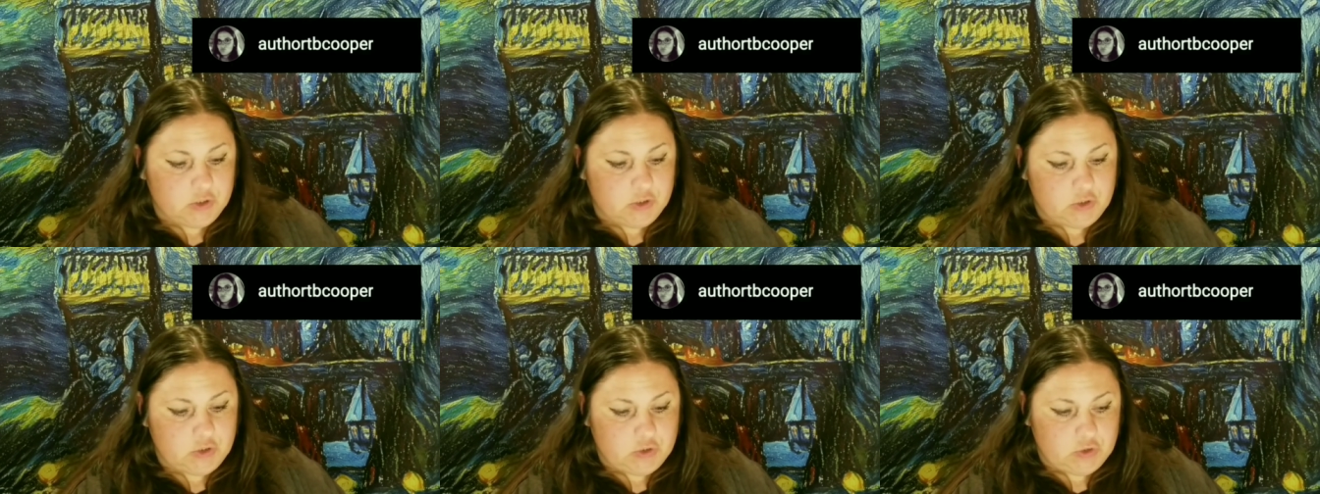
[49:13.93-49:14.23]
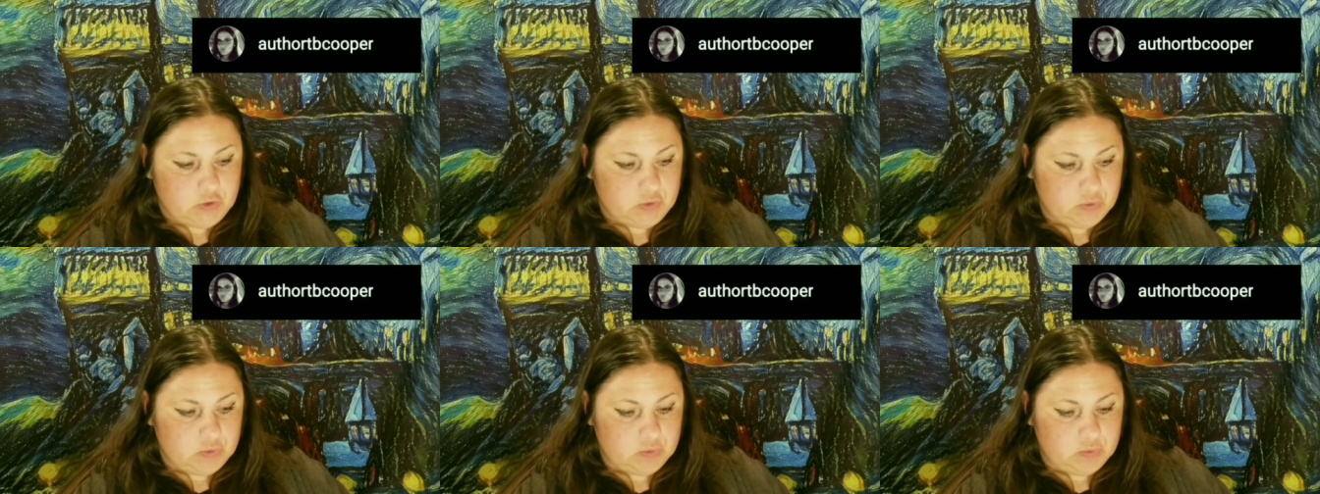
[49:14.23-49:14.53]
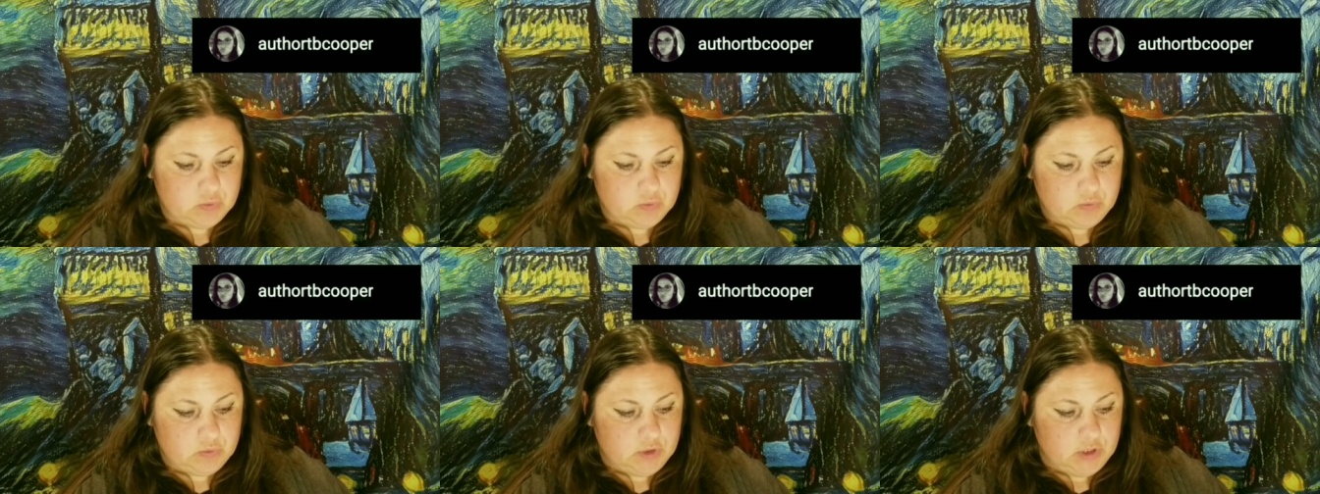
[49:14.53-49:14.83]

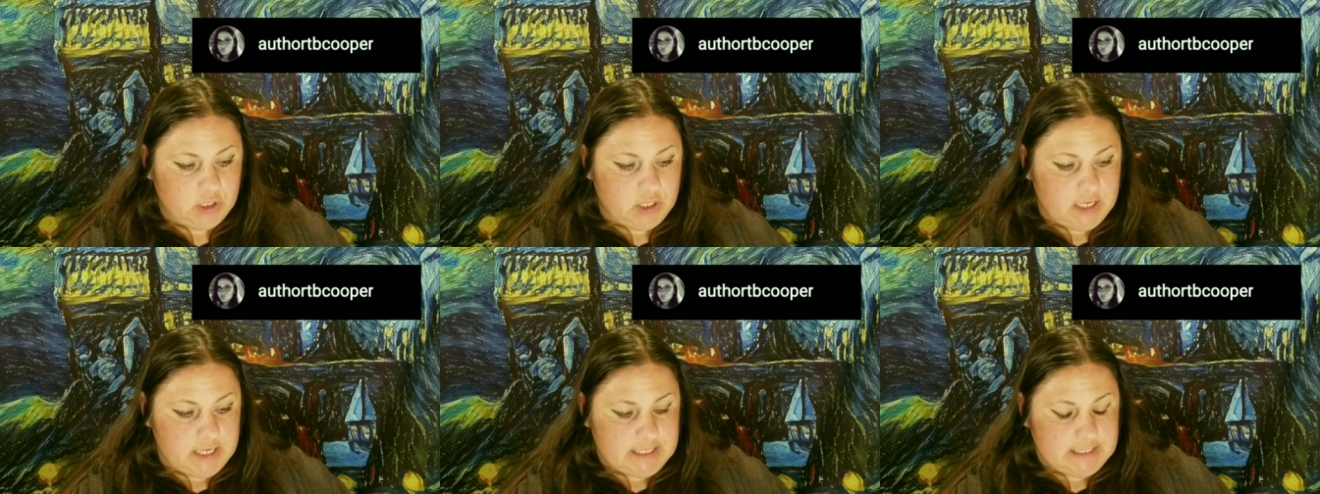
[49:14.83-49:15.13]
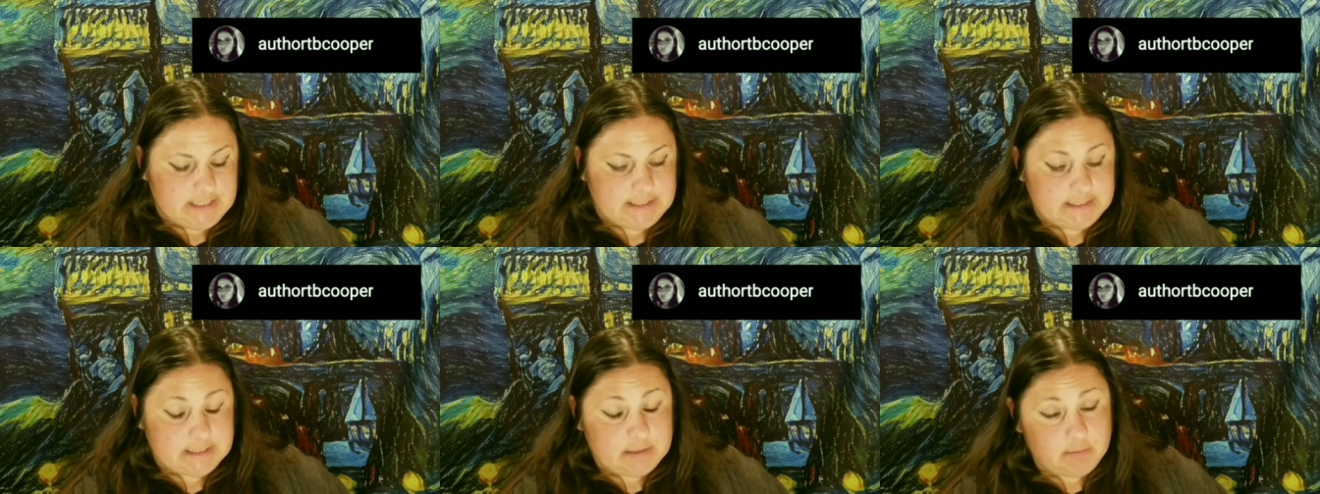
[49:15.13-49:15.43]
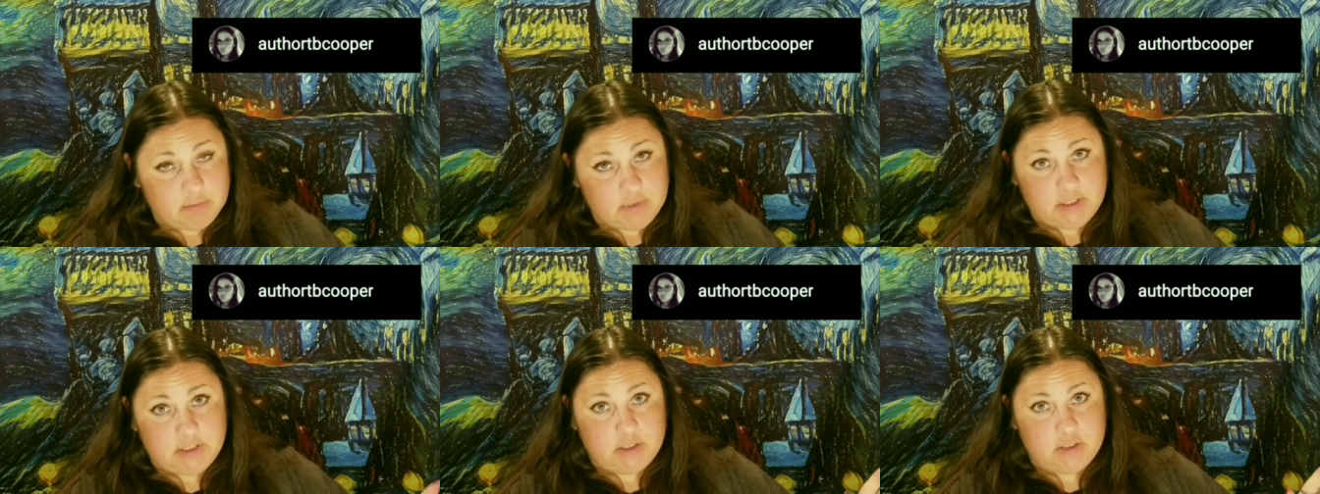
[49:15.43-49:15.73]
to
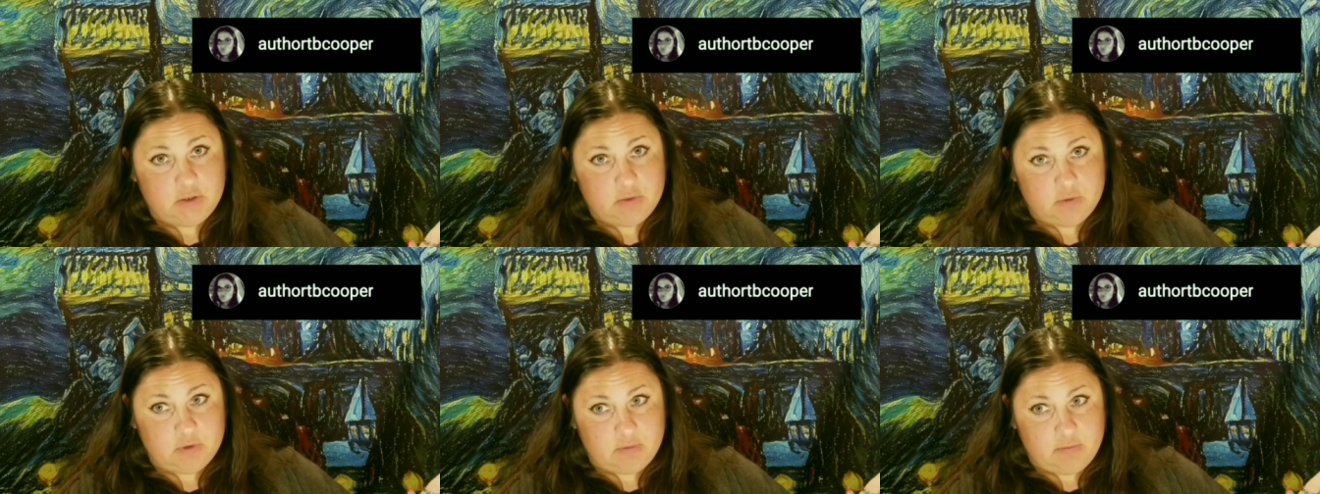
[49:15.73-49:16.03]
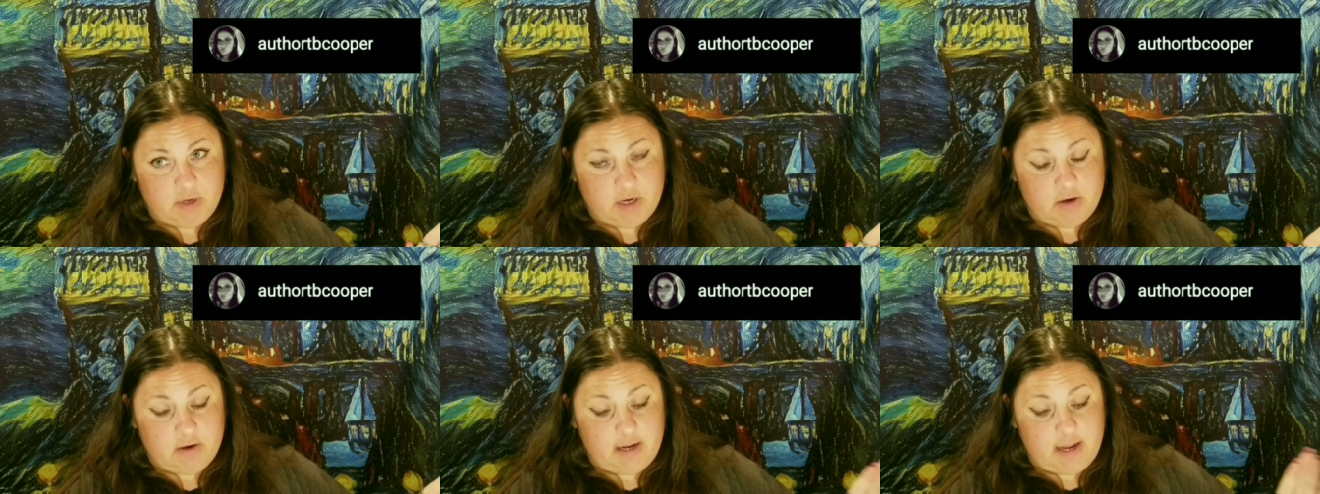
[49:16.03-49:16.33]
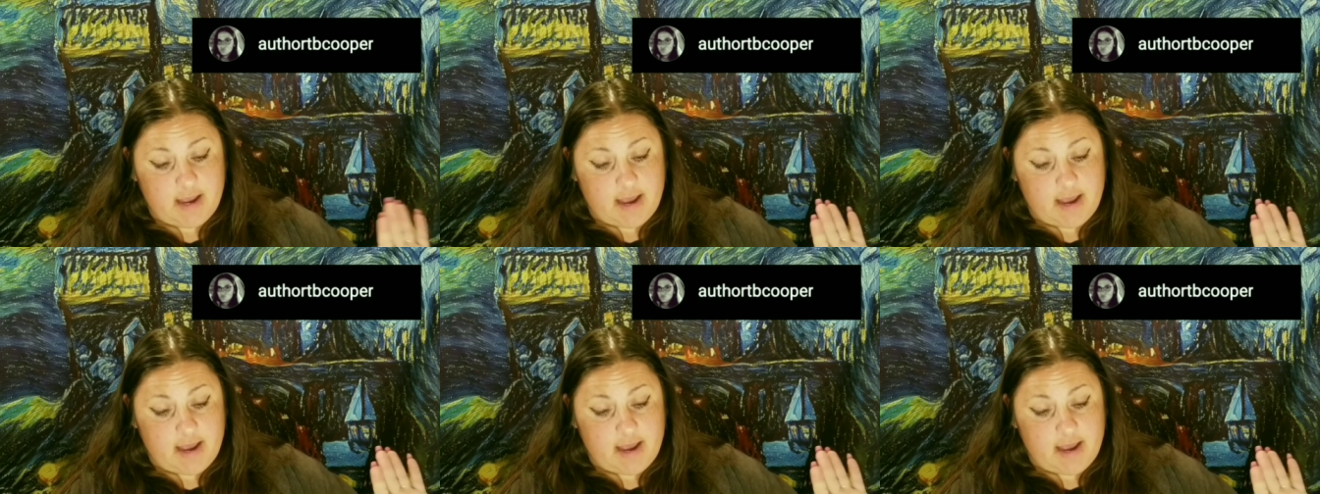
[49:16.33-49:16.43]
something to do with Mary.